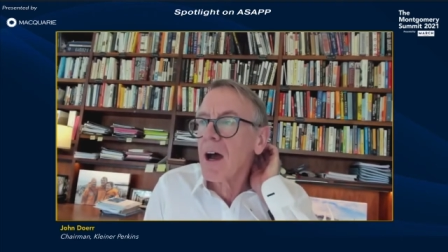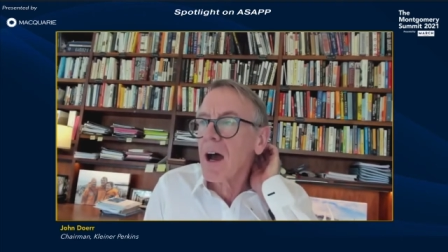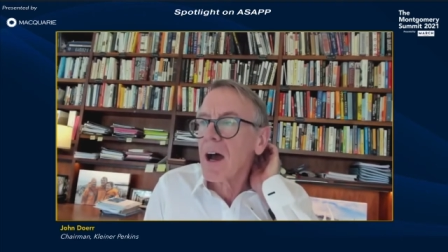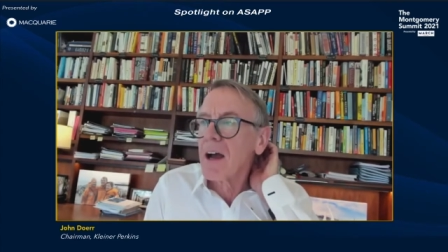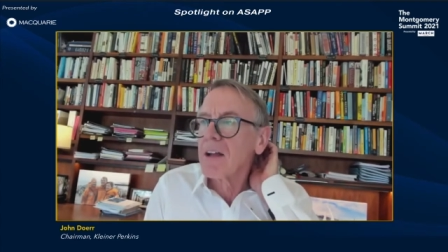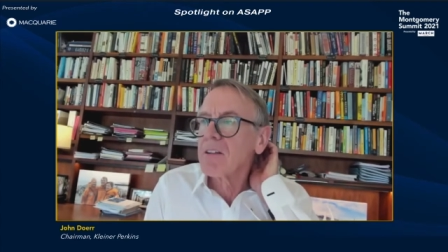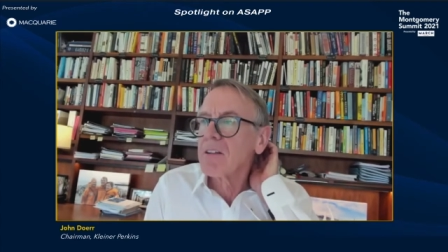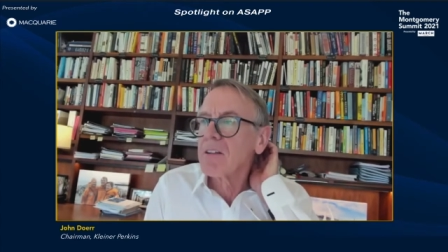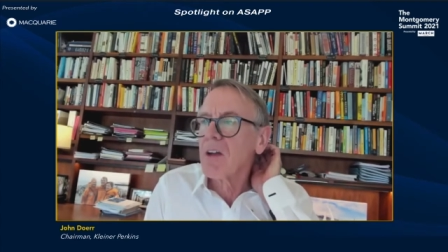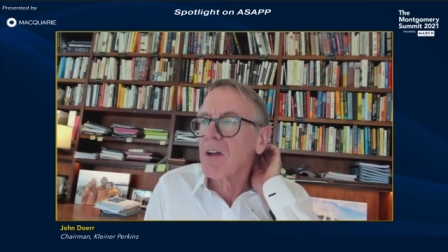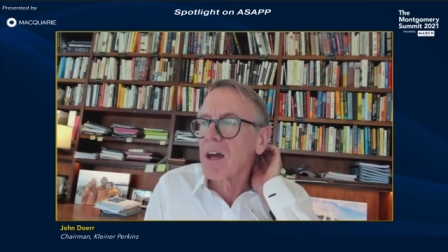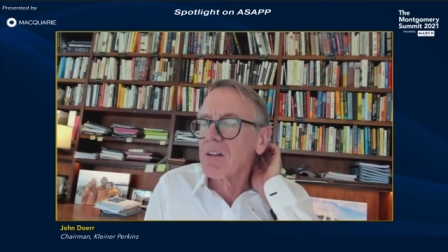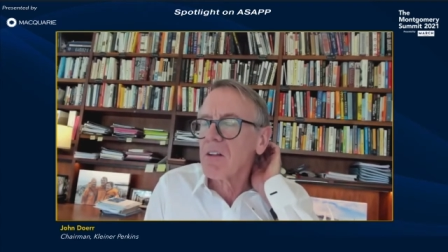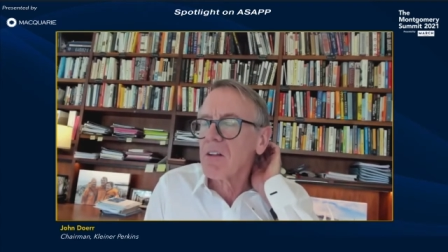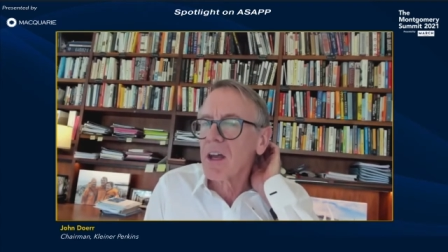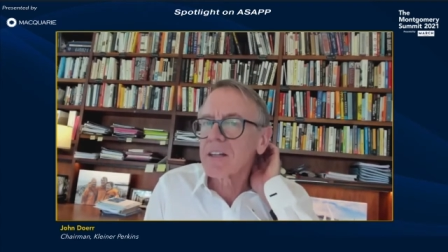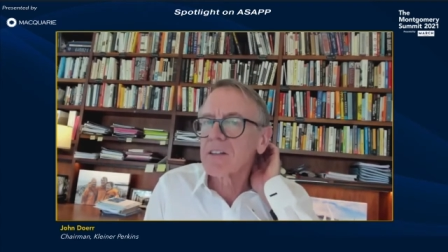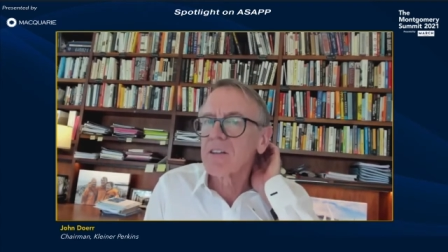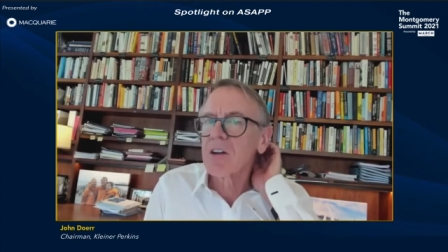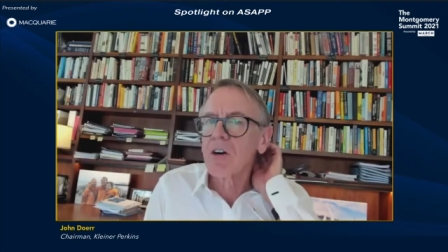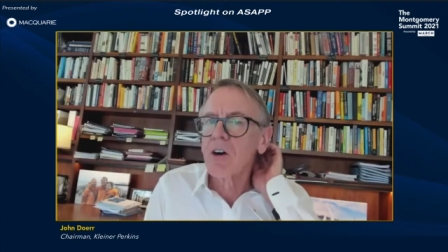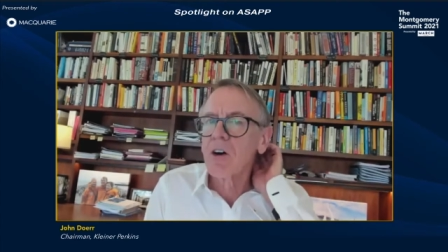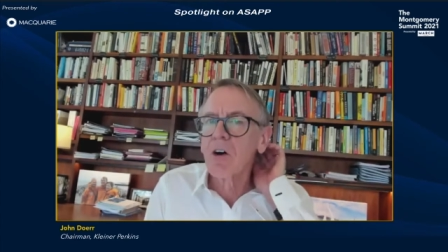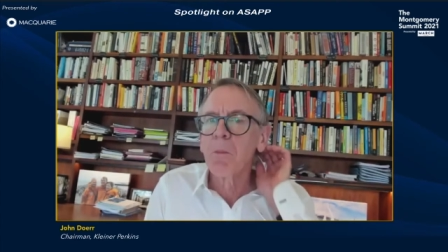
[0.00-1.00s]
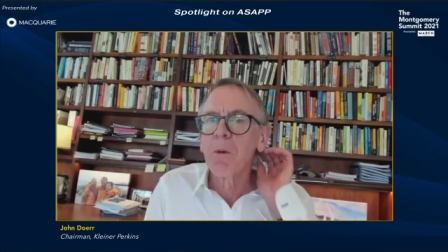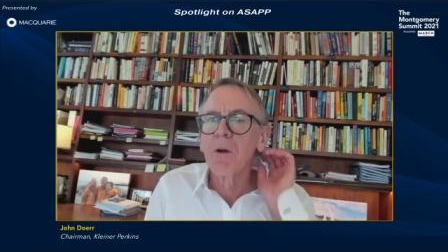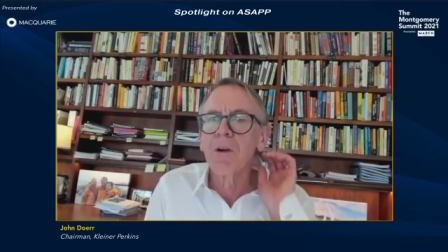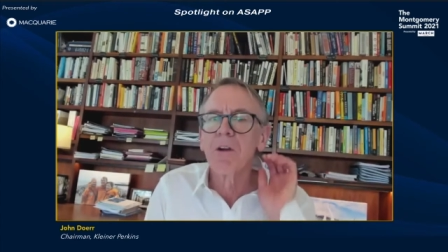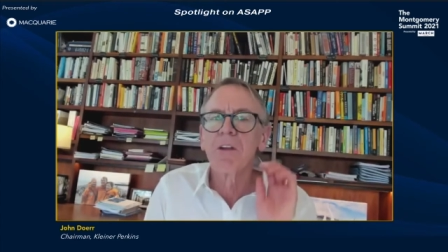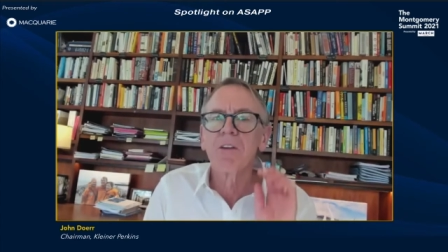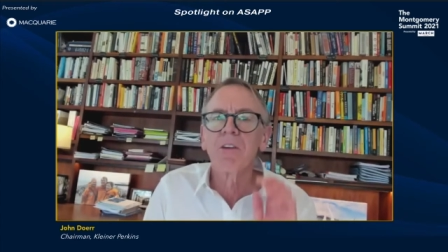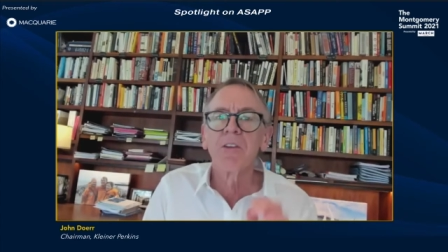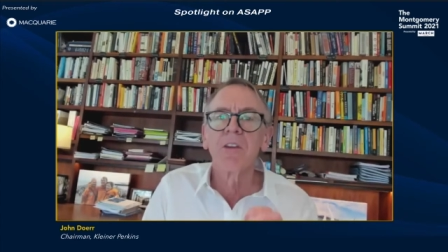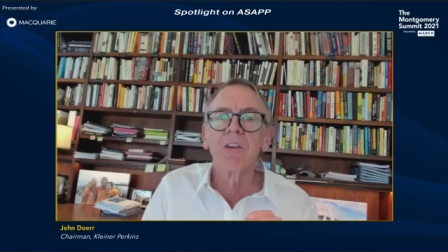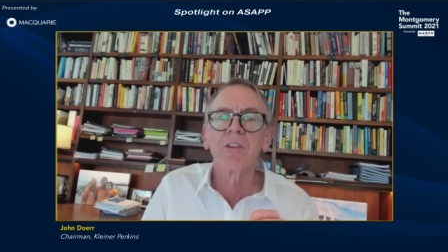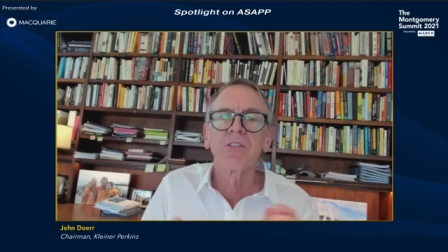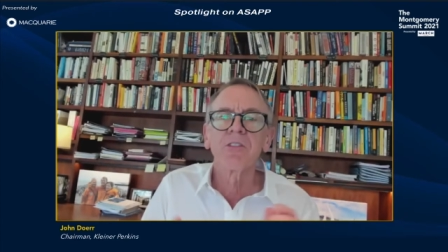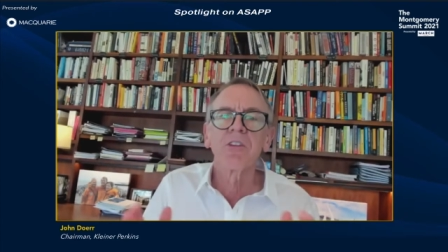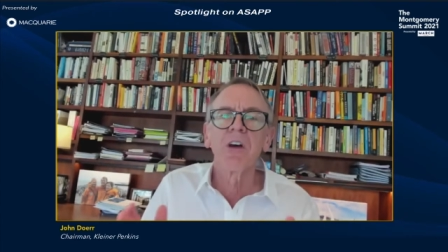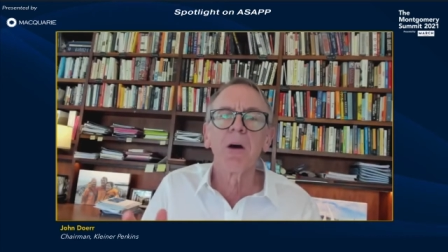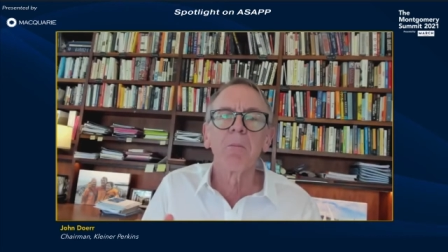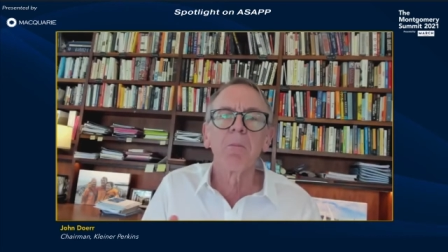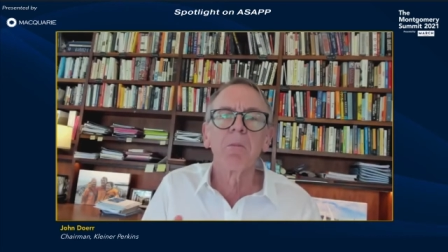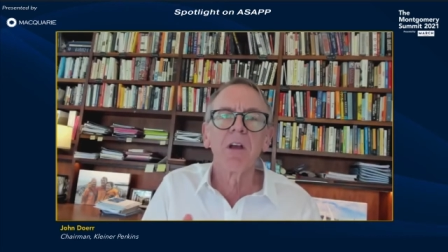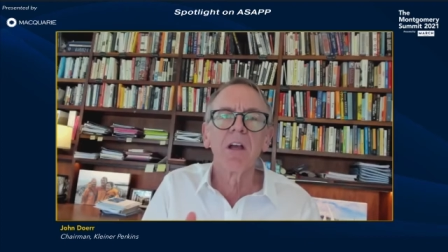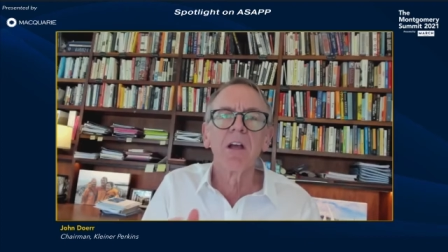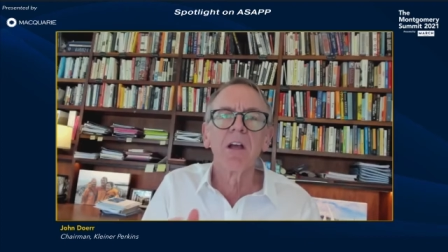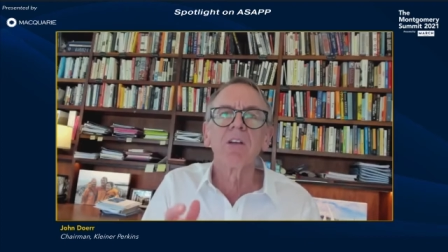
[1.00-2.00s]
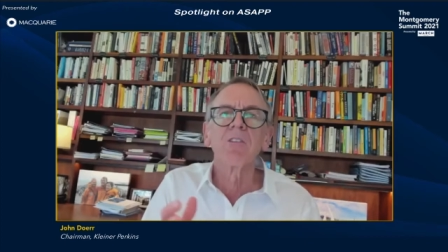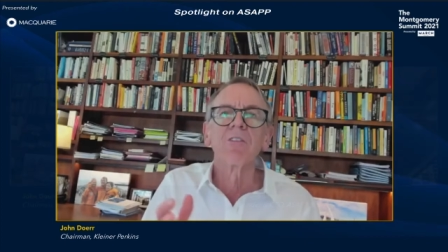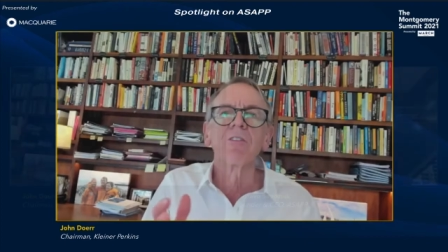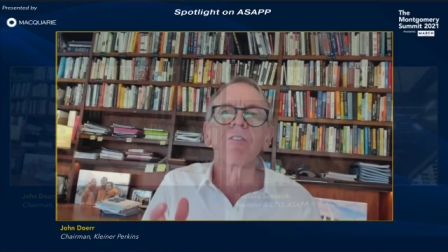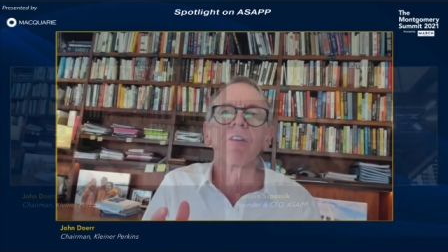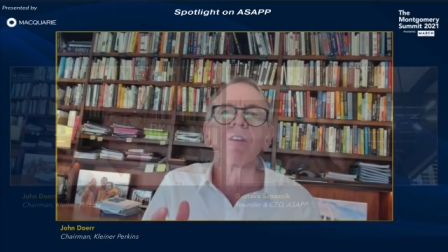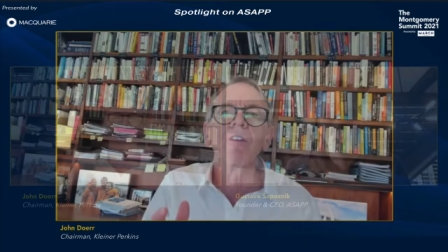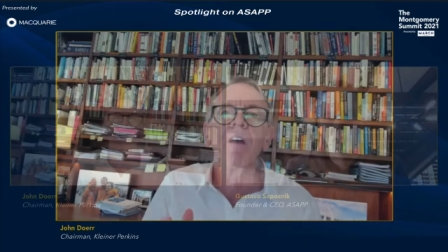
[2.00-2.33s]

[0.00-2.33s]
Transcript: I'd like to open this up as